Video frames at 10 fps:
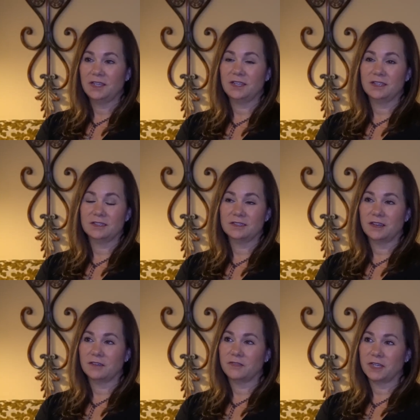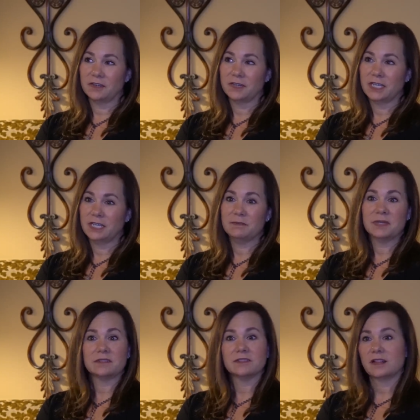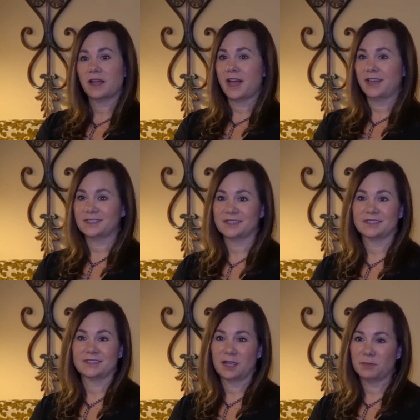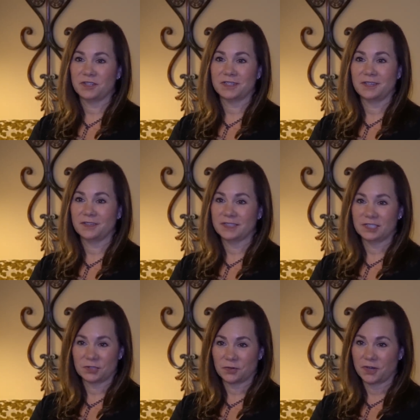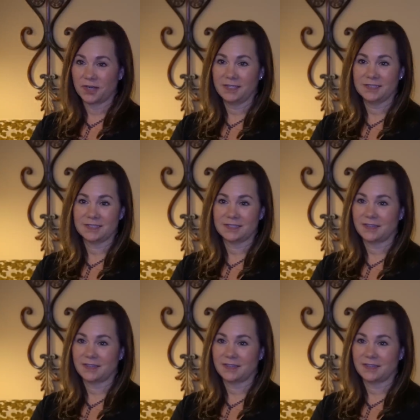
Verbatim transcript: in a very middle-class neighborhood here in Detroit.